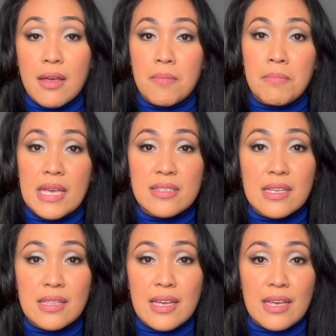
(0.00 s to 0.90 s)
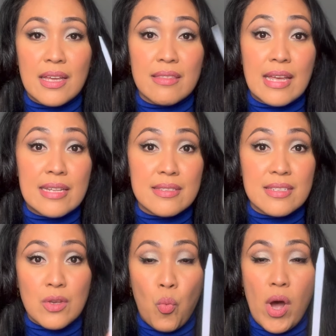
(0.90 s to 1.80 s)
Basically,
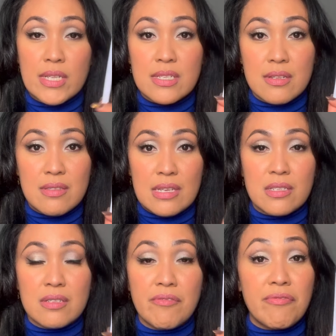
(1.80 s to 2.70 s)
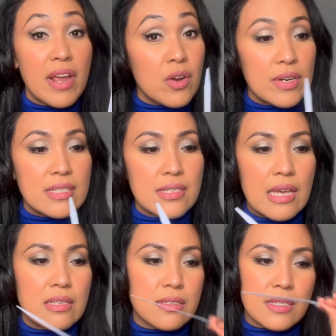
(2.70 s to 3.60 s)
that's what this fragrance
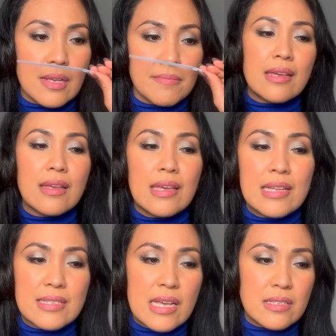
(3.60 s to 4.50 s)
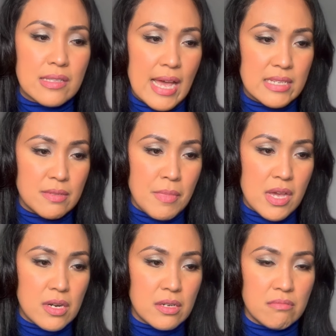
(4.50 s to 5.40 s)
is. It says it has
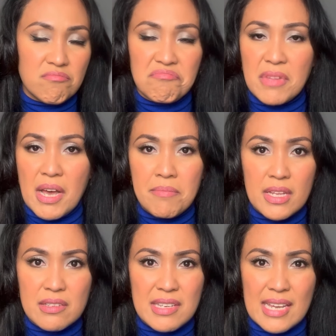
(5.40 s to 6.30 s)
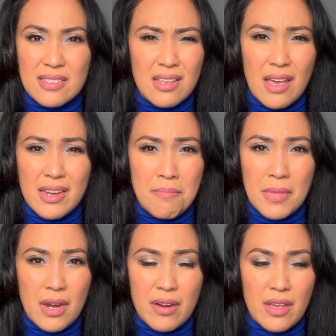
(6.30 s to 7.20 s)
myrrh. I'm not getting any
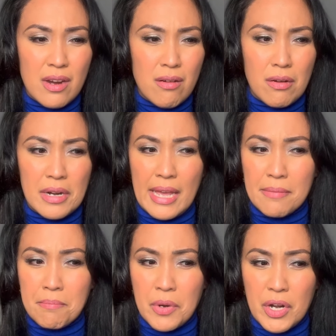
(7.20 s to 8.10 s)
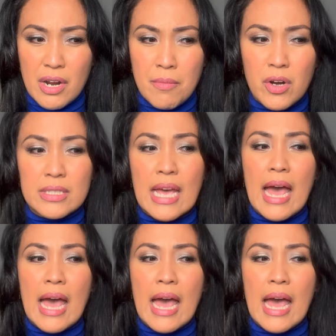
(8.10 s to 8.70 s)
myrrh here or like bergamot.